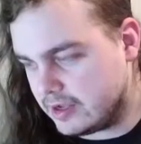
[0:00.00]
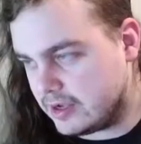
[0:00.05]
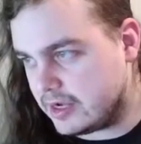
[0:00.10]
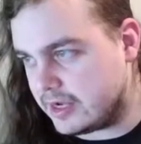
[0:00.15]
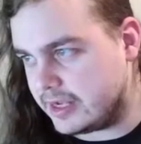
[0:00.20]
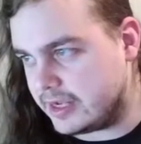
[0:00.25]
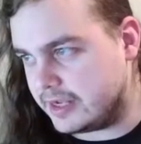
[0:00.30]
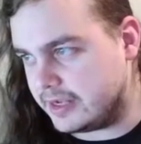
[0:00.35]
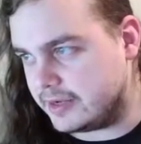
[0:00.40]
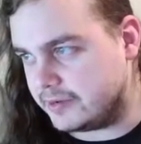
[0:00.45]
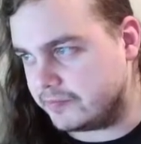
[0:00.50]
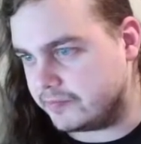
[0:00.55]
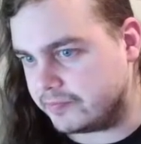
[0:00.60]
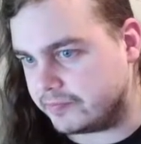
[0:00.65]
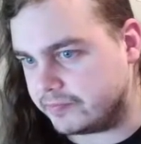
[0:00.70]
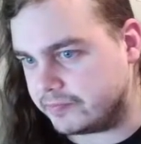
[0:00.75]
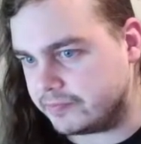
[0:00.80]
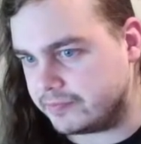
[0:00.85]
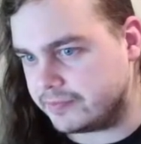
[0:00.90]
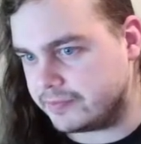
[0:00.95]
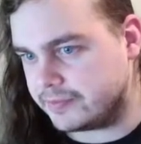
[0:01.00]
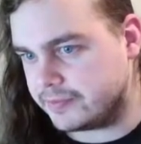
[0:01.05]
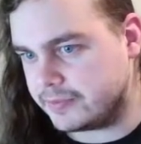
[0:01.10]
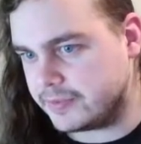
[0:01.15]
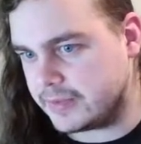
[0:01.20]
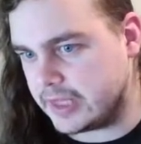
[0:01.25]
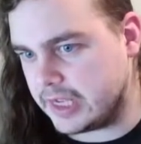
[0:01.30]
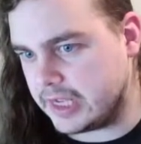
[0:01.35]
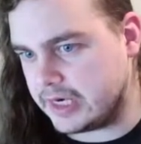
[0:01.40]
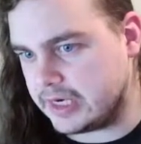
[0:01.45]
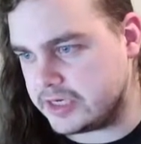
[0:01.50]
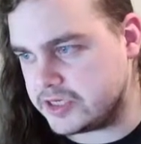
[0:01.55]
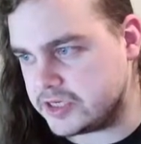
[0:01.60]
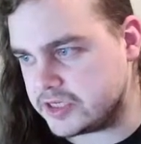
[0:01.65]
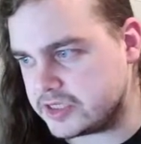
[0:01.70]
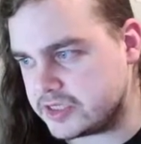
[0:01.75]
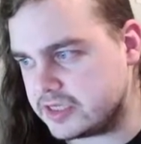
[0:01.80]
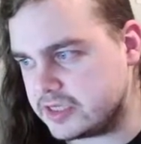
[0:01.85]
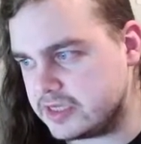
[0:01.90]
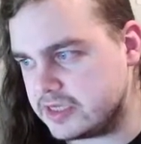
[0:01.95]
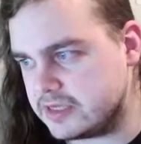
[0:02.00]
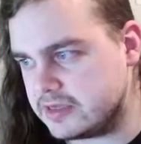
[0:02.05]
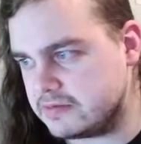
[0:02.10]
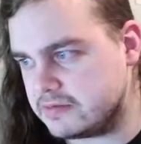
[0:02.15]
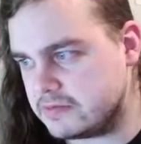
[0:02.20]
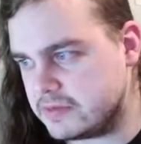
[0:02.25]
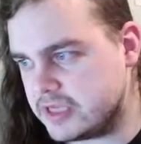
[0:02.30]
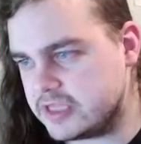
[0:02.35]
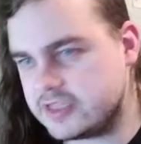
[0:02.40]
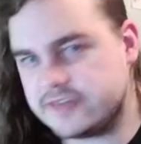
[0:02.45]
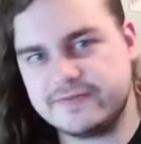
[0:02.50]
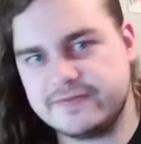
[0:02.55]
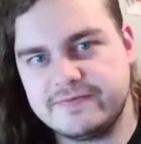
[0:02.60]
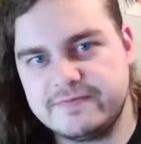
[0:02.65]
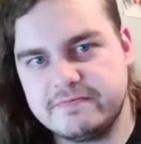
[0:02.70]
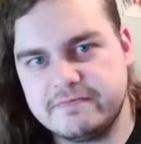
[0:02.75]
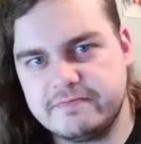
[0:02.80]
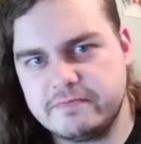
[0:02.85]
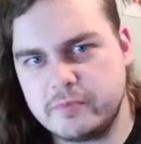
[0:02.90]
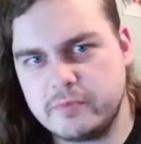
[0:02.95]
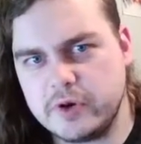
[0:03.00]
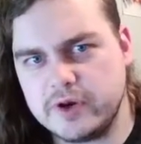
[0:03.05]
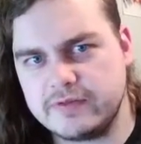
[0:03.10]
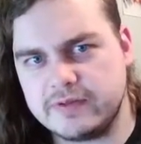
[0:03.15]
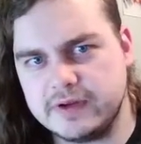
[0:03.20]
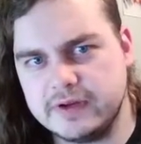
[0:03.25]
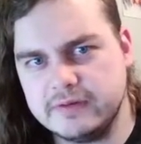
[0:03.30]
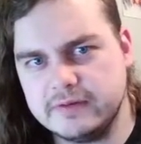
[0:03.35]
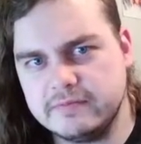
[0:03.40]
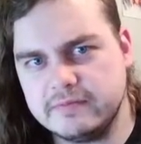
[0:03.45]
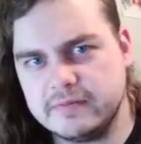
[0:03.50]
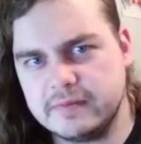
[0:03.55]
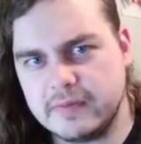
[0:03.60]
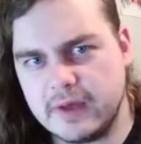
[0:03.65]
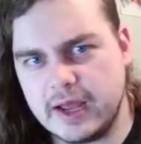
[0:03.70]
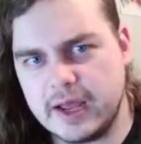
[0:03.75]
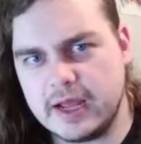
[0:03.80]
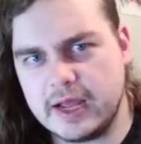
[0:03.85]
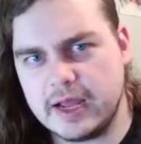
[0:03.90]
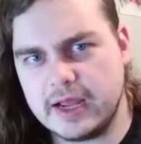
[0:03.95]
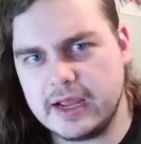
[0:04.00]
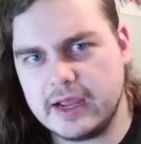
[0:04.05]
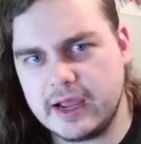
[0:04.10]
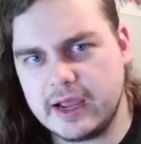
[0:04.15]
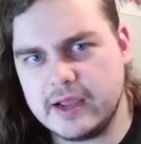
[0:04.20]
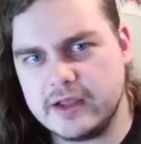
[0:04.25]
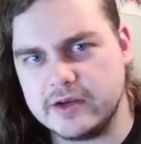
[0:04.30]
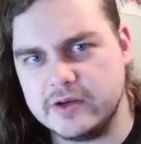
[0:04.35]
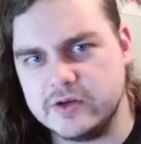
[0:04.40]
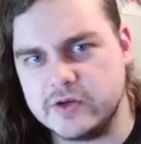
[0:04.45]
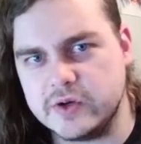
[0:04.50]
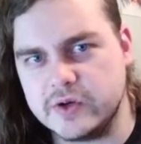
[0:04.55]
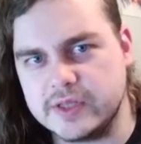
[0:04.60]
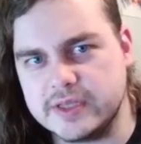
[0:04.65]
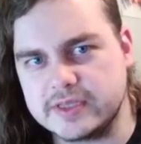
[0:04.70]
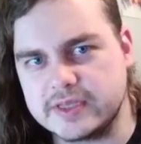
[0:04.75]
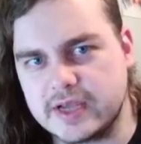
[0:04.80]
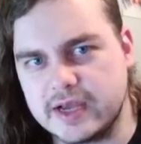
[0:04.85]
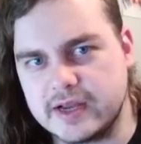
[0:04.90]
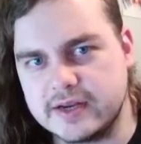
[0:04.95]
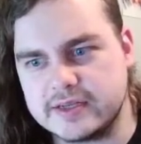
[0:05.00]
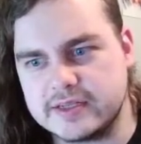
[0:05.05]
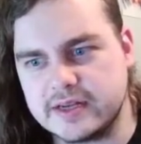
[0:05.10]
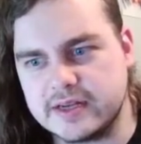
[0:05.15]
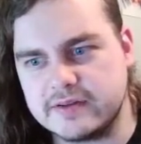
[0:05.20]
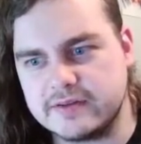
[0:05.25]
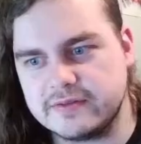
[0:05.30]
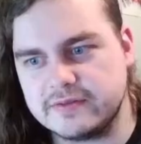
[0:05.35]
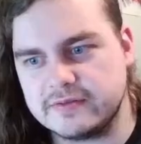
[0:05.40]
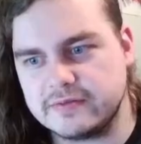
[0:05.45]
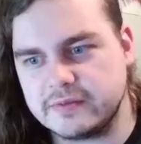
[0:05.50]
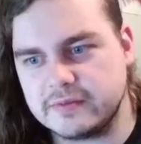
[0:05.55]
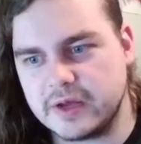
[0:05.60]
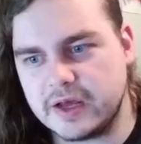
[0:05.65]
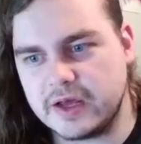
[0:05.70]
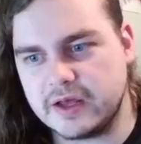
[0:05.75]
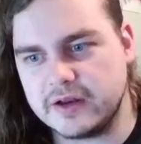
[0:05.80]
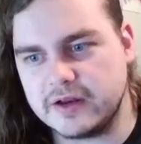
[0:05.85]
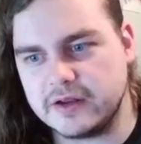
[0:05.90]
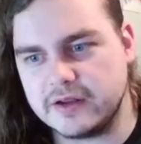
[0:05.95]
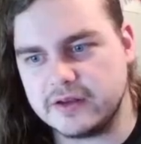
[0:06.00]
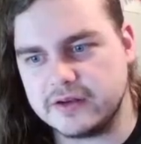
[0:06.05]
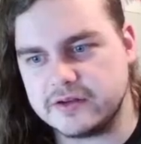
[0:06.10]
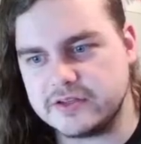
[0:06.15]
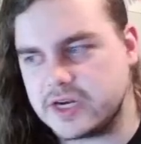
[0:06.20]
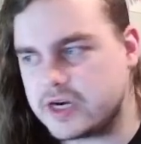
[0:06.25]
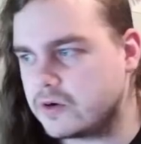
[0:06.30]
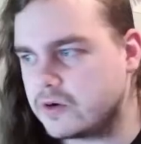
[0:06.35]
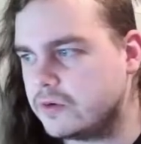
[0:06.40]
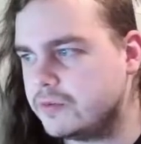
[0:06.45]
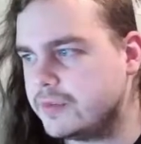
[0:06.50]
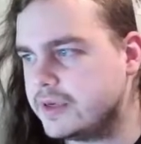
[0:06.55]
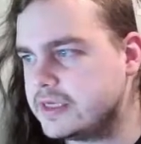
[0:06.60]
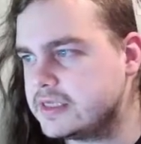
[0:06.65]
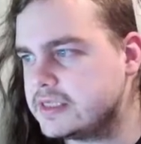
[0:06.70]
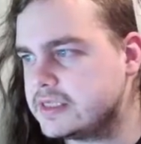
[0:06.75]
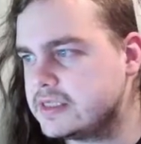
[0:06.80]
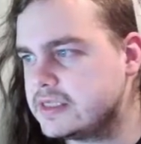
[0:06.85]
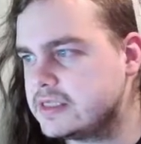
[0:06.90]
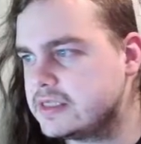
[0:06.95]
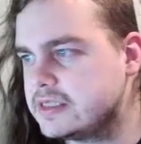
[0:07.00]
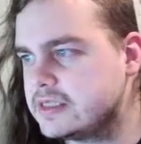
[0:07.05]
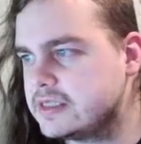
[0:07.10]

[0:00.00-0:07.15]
And it's pretty fun. I enjoy this kind of stuff on a general basis.